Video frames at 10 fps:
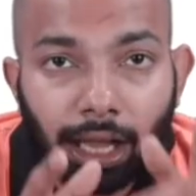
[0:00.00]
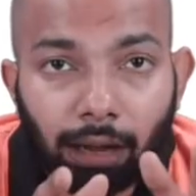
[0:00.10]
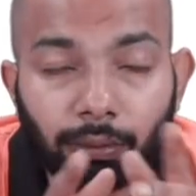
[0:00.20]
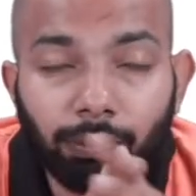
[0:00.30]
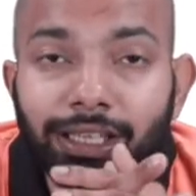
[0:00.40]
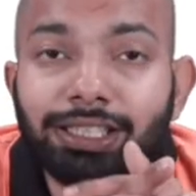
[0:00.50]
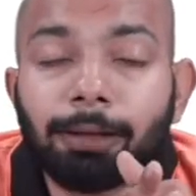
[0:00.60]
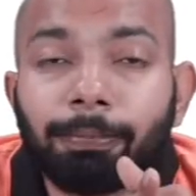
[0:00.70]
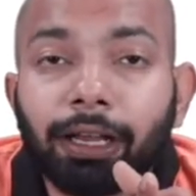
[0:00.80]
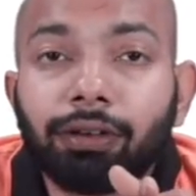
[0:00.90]
However, in
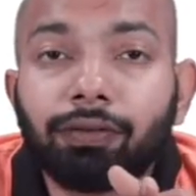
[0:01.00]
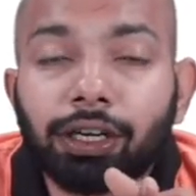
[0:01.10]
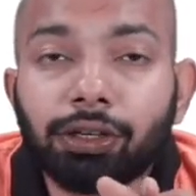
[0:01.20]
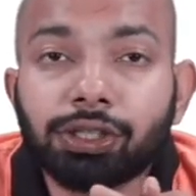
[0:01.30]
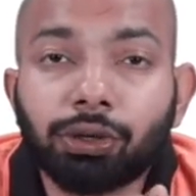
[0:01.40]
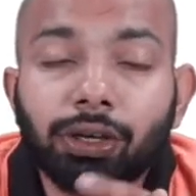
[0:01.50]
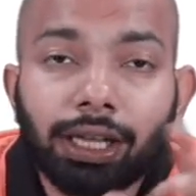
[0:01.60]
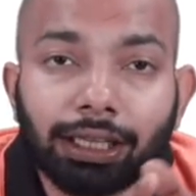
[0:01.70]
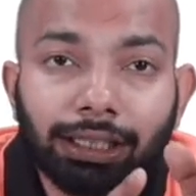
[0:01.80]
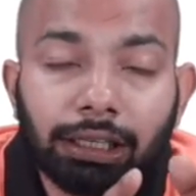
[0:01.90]
supply we have understood
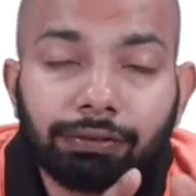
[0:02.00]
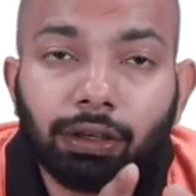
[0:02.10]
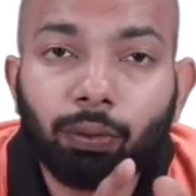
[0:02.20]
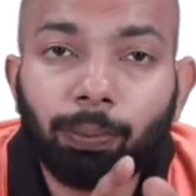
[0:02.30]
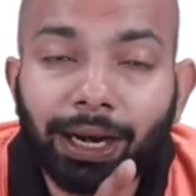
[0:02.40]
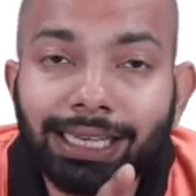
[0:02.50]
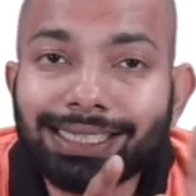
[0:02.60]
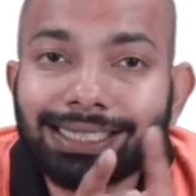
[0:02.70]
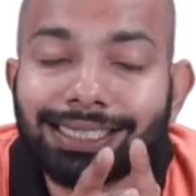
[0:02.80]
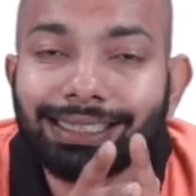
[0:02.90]
that if the
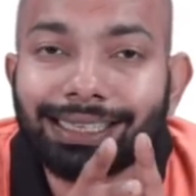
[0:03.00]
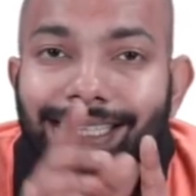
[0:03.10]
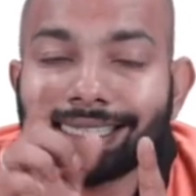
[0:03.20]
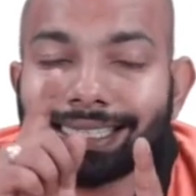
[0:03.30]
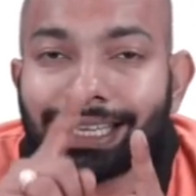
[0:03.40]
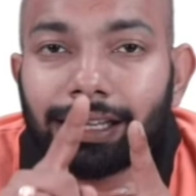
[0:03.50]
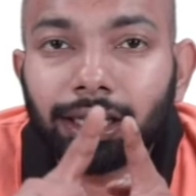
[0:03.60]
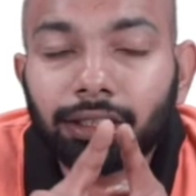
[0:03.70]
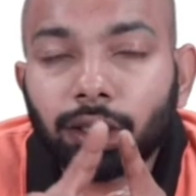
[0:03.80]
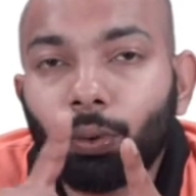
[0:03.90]
price is increasing,
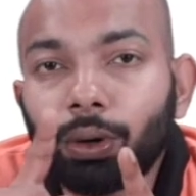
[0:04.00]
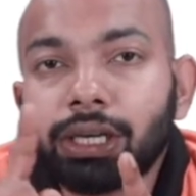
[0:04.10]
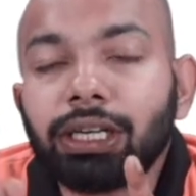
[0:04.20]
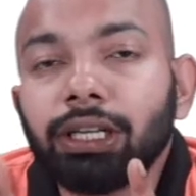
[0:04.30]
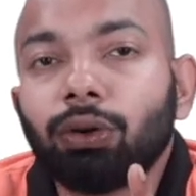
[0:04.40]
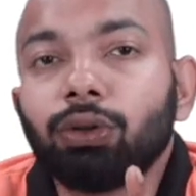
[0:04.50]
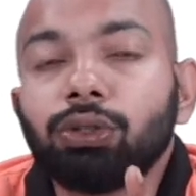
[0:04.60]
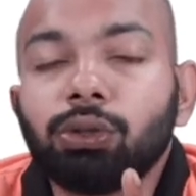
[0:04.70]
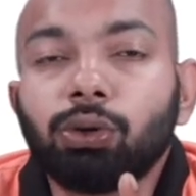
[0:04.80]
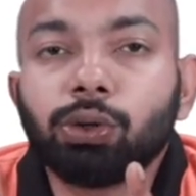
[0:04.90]
the quantity
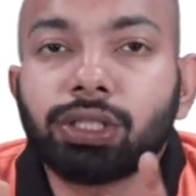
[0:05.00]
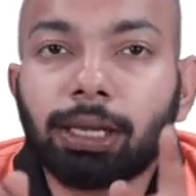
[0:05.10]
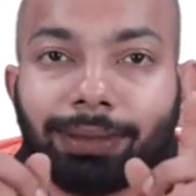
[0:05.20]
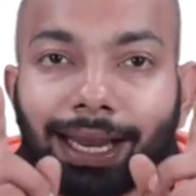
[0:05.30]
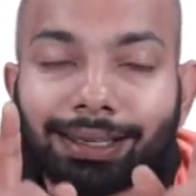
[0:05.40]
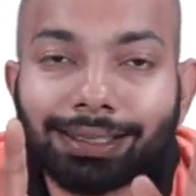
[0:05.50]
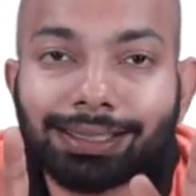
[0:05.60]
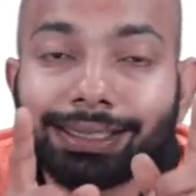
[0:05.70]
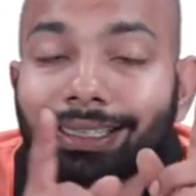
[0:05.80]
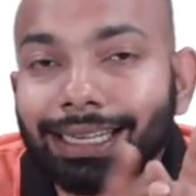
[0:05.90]
also goes up. That
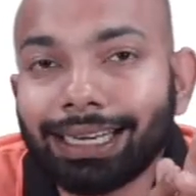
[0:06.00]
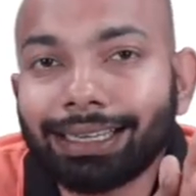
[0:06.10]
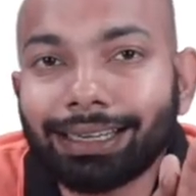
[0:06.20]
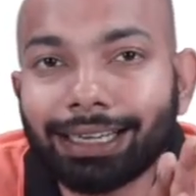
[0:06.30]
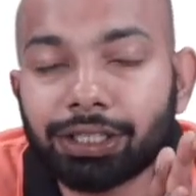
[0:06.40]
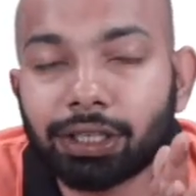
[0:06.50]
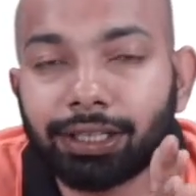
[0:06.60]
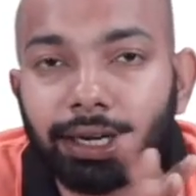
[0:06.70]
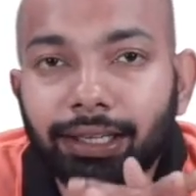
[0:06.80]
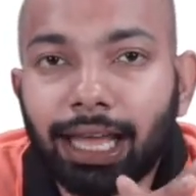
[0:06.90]
is a direct relation
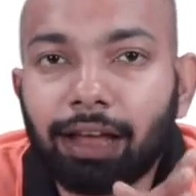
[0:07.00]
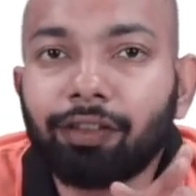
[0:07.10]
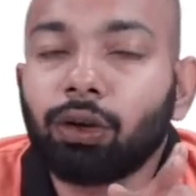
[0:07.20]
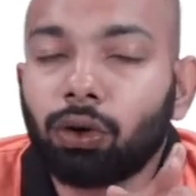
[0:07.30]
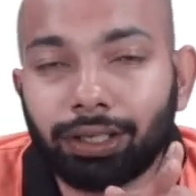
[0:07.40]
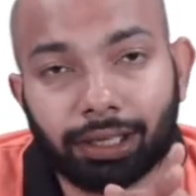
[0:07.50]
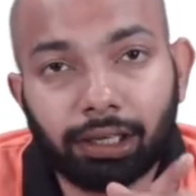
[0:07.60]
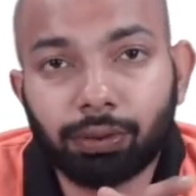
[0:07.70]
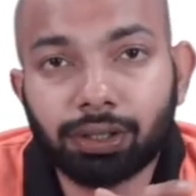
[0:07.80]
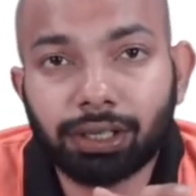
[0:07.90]
that they have and not an
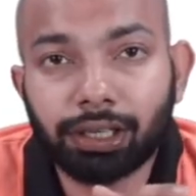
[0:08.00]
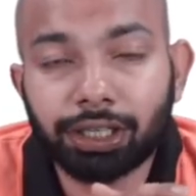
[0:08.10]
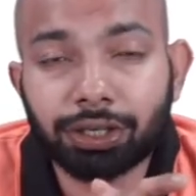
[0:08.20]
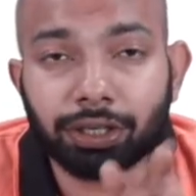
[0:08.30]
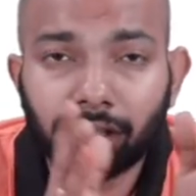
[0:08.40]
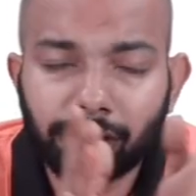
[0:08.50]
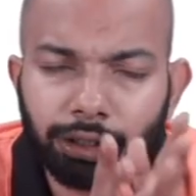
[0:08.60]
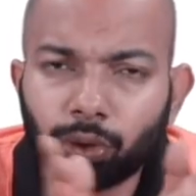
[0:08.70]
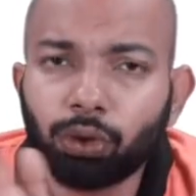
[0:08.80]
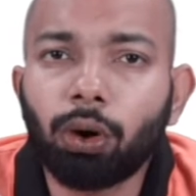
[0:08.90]
inverse relation here. They
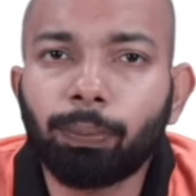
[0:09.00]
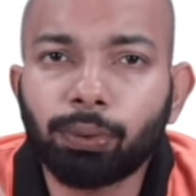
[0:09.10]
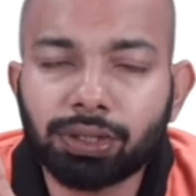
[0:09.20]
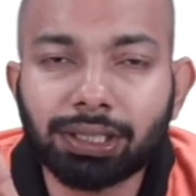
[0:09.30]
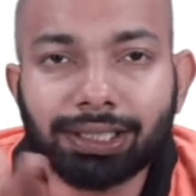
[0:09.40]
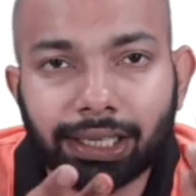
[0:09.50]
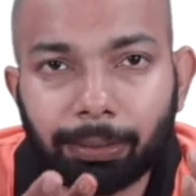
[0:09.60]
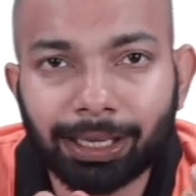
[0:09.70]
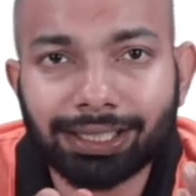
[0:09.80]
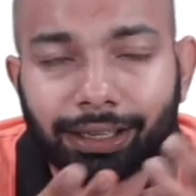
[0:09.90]
don't go opposite
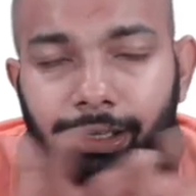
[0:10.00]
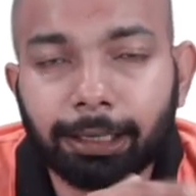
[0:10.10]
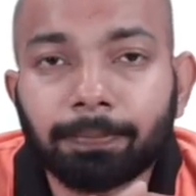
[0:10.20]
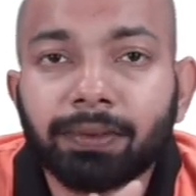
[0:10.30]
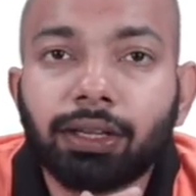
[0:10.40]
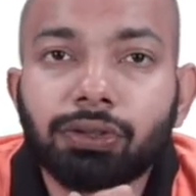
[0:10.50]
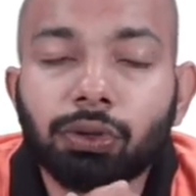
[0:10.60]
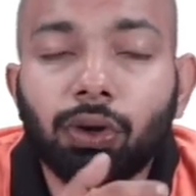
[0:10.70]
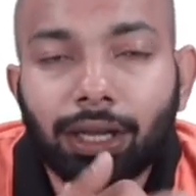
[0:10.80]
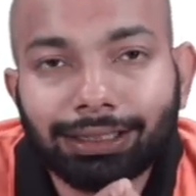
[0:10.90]
side basically.
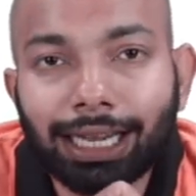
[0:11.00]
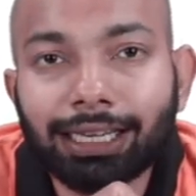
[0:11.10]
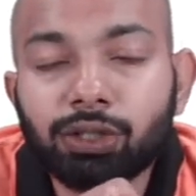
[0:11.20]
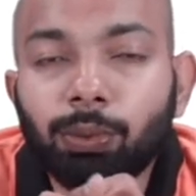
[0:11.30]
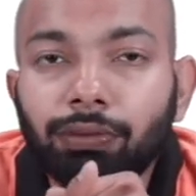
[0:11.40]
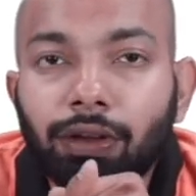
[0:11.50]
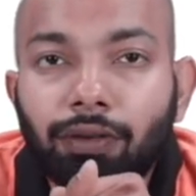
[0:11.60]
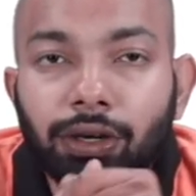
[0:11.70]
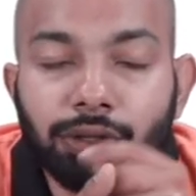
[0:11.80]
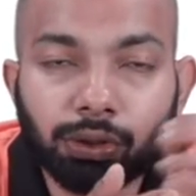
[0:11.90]
So that is what we have
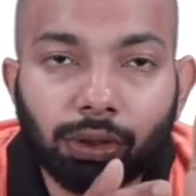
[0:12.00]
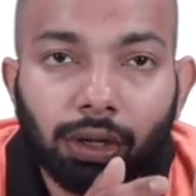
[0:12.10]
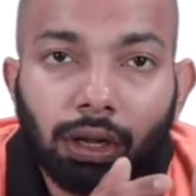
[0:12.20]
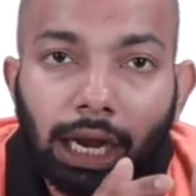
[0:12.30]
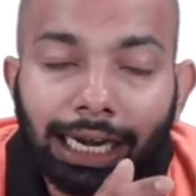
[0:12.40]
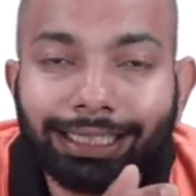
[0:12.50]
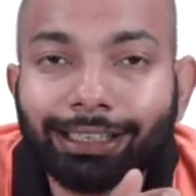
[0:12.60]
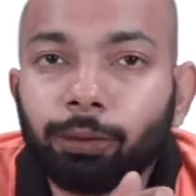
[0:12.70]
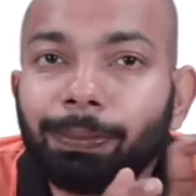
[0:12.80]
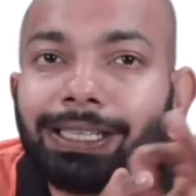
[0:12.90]
understood. At
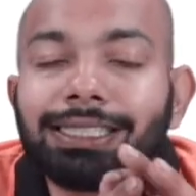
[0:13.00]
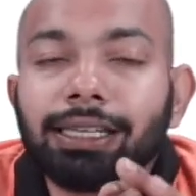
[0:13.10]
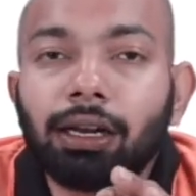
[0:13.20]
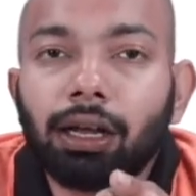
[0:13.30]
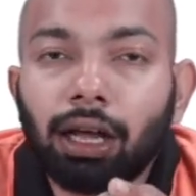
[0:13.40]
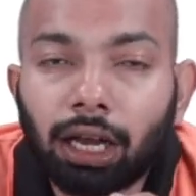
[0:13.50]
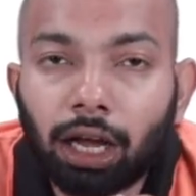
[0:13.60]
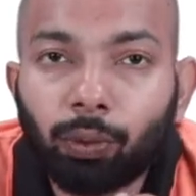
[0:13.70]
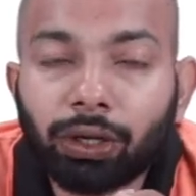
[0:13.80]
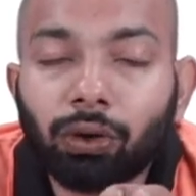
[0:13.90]
ten rupees they're
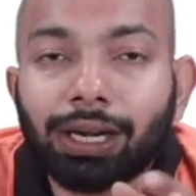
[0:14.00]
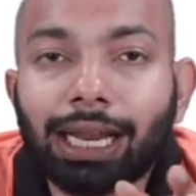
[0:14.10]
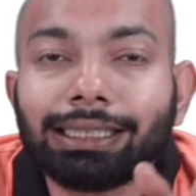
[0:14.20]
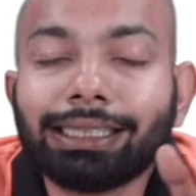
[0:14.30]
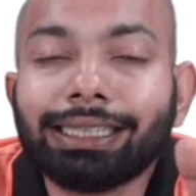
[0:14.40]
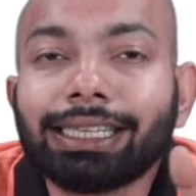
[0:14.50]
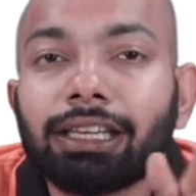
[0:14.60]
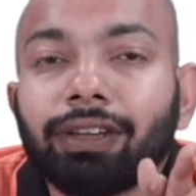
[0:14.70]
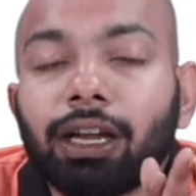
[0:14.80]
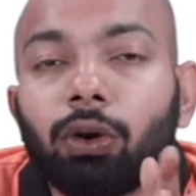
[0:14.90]
allowing or rather they're
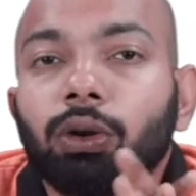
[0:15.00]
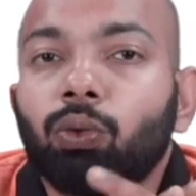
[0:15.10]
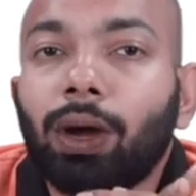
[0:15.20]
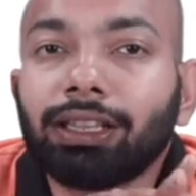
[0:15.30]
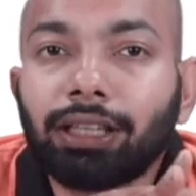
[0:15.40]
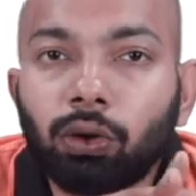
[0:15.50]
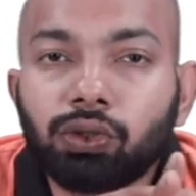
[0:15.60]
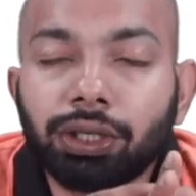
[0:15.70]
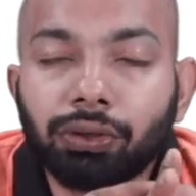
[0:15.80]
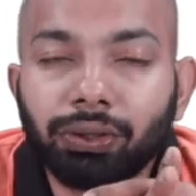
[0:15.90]
giving out one
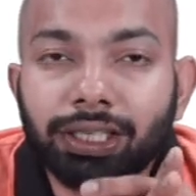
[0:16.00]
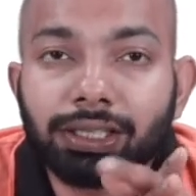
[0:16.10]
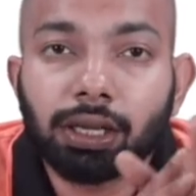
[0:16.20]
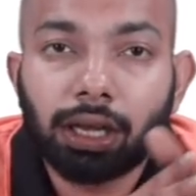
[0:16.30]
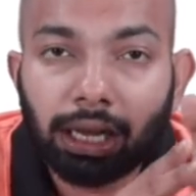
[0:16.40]
thousand units.